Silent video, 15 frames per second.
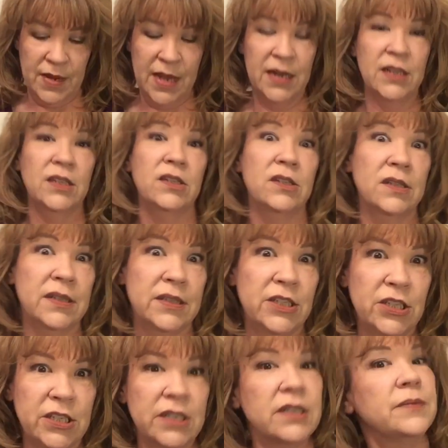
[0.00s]
Got a little
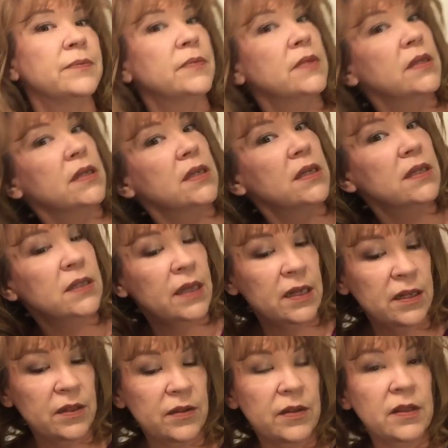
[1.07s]
butch there.
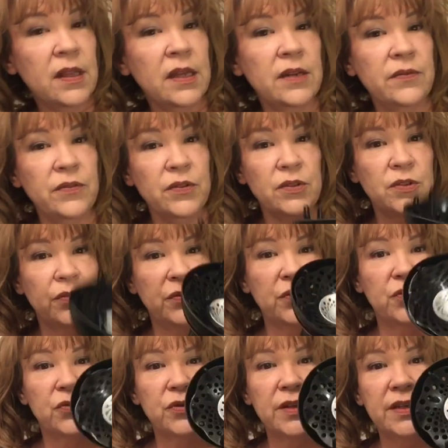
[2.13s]
A lot of
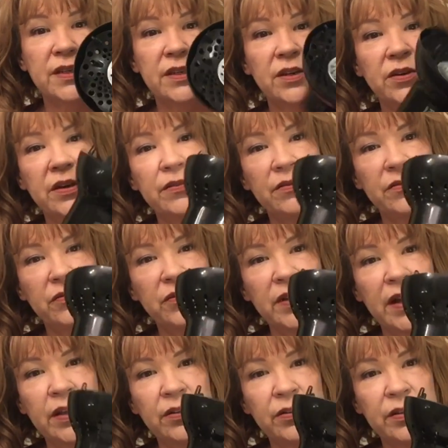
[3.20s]
diffusers I see are even
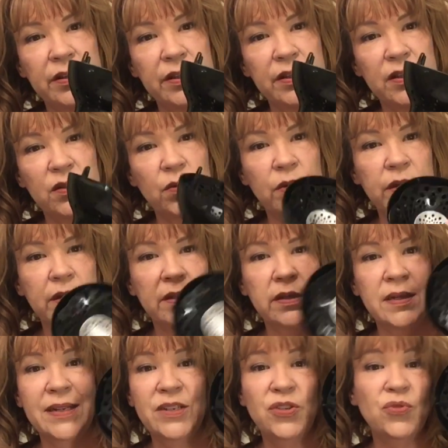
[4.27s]
flatter than this one,
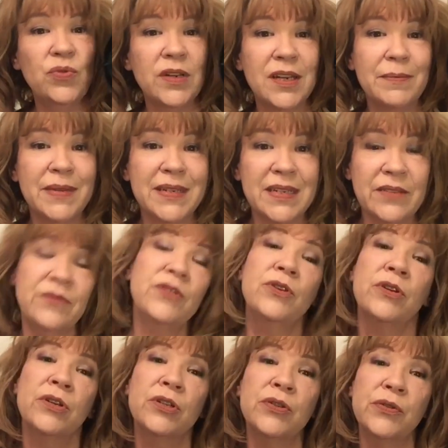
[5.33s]
and I do recommend if
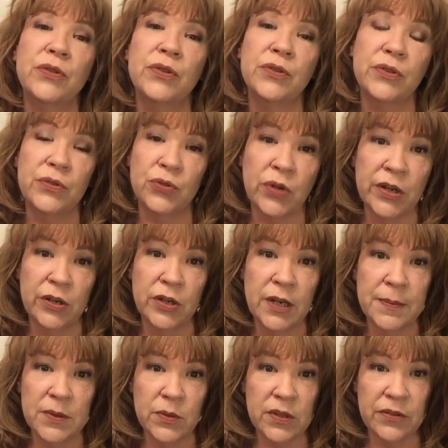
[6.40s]
your dryer
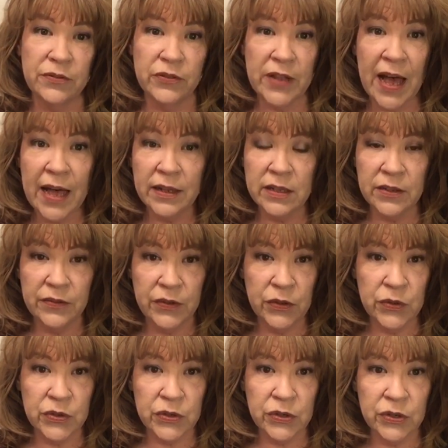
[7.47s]
comes with a flat
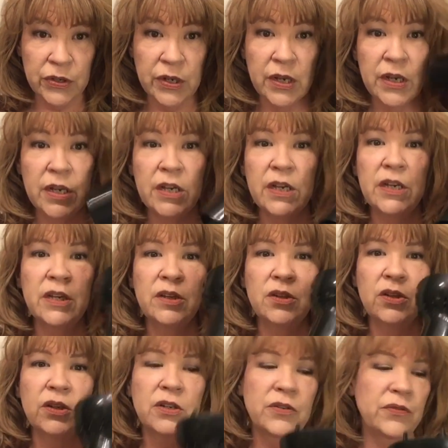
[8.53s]
diffuser,
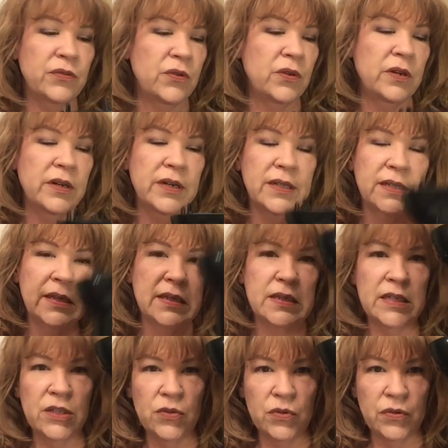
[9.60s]
look for at
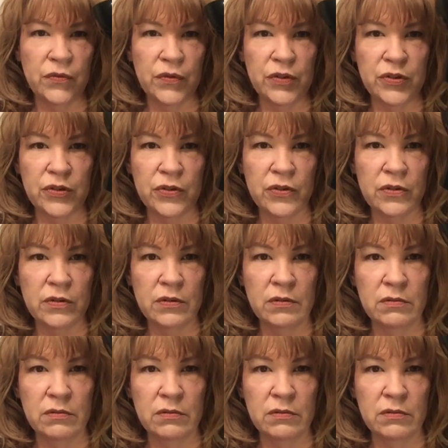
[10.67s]
least a universal